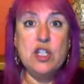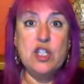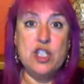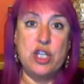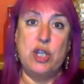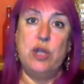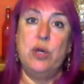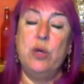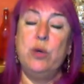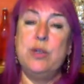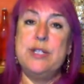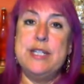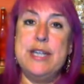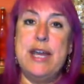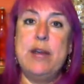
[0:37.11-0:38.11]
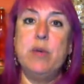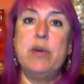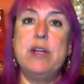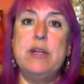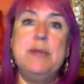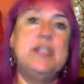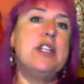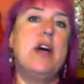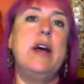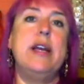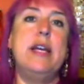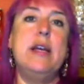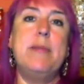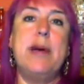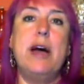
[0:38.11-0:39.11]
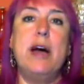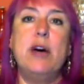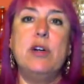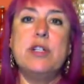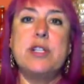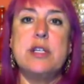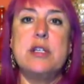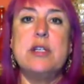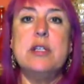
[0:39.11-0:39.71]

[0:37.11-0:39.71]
So today we're going to be talking about